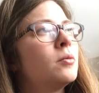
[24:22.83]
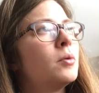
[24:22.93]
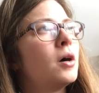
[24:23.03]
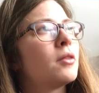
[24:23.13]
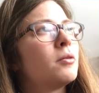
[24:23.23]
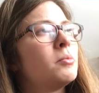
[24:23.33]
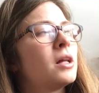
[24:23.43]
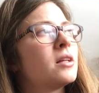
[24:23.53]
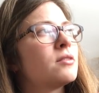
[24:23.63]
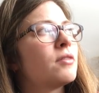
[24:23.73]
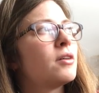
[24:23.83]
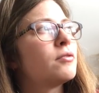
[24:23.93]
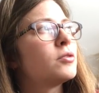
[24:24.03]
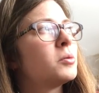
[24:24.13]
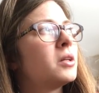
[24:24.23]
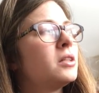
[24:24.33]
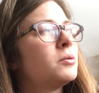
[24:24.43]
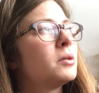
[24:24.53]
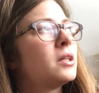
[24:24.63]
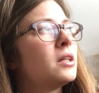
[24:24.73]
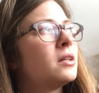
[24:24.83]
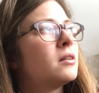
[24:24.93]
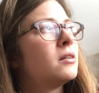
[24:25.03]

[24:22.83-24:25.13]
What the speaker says: What other plans have I for 2020?